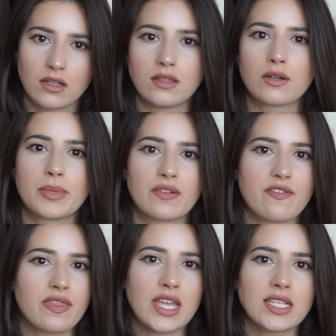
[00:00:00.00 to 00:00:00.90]
a little bit of
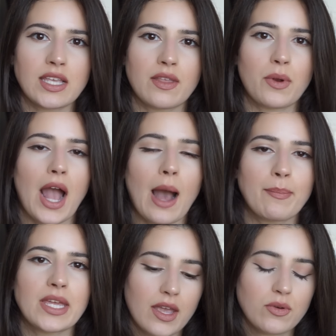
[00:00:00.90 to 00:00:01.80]
things and they were
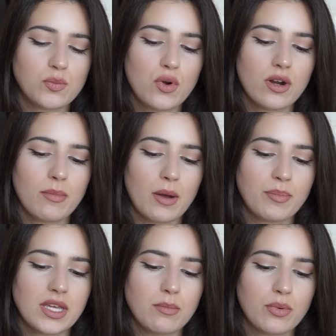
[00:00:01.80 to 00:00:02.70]
happy. It was more about
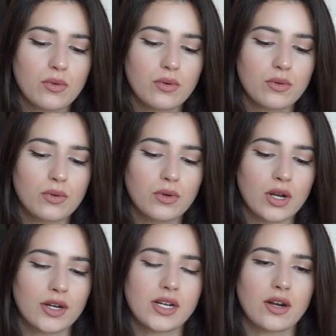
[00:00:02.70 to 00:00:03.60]
people who
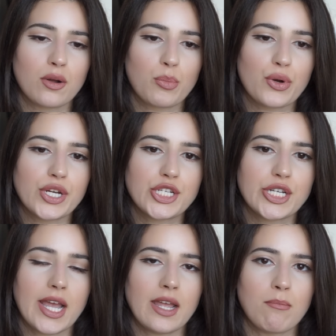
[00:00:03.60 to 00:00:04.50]
learned how to
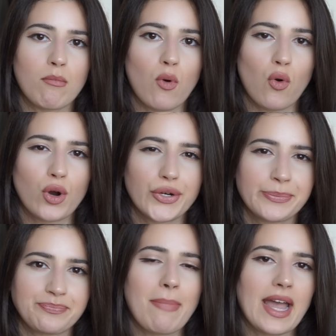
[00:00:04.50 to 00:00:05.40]
appreciate
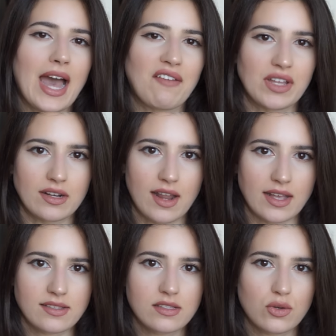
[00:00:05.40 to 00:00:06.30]
more by having
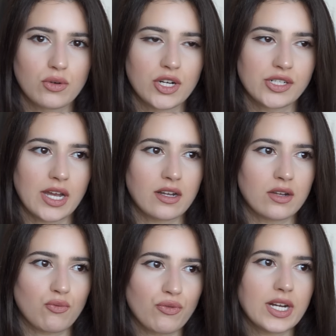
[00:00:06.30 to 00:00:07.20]
less, who learned how
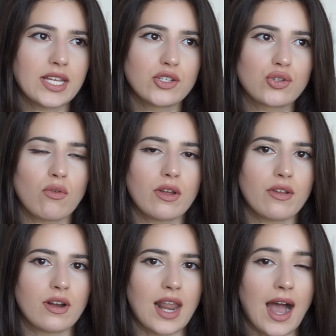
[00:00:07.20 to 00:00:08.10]
to really enjoy
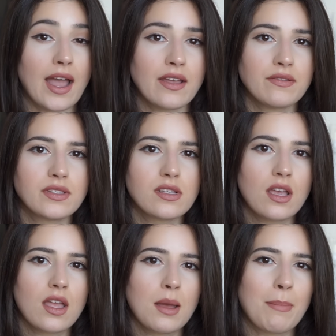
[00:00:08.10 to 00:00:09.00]
their lives
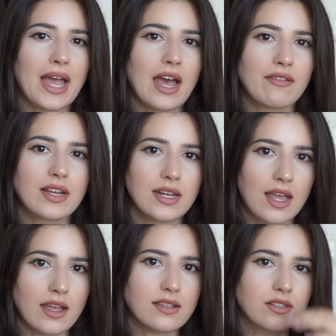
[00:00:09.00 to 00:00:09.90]
by having
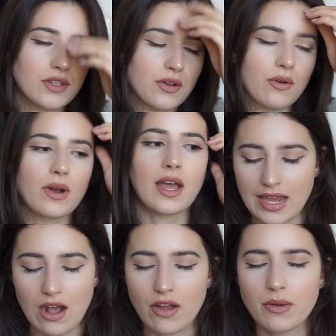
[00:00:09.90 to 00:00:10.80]
less, you know,
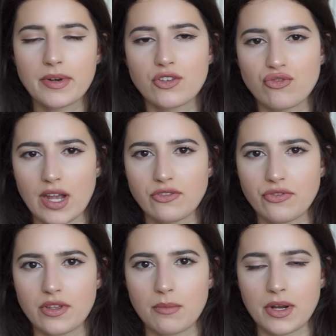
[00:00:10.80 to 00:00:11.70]
and how everybody strives
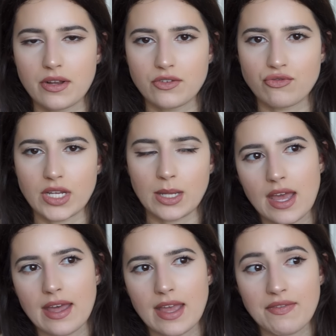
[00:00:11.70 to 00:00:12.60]
for the American dream.
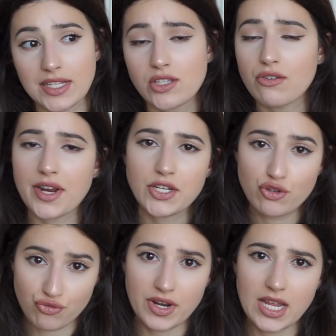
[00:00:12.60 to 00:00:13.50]
And that's a great
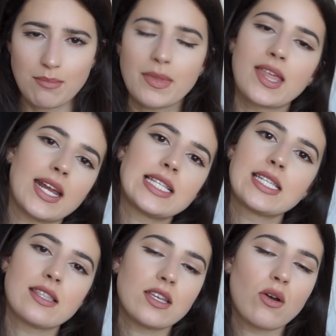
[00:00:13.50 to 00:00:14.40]
dream, but that
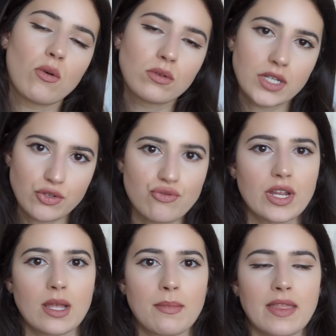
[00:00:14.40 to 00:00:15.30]
isn't the only
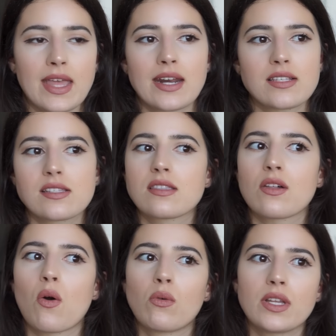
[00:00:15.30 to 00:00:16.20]
dream, and that isn't
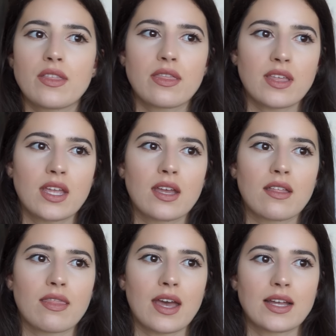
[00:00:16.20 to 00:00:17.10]
the only thing
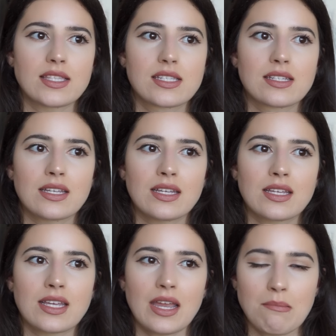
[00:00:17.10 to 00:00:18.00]
that
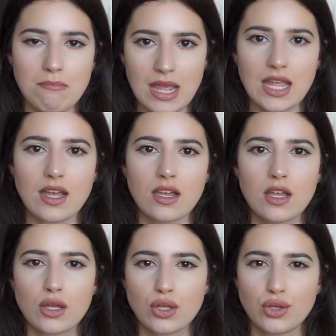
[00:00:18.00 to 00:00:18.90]
can make
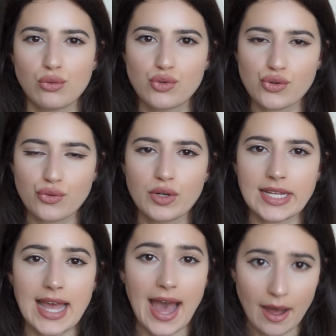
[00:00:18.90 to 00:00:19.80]
you truly
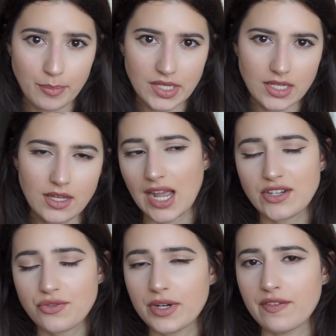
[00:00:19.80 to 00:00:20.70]
happy. I
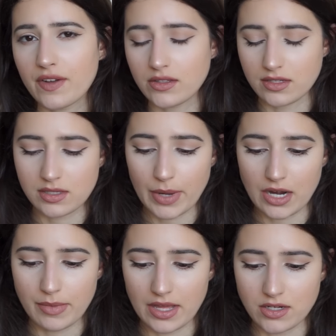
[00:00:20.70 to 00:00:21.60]
just really felt
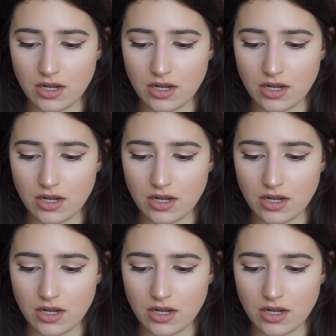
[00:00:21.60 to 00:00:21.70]
inspired by that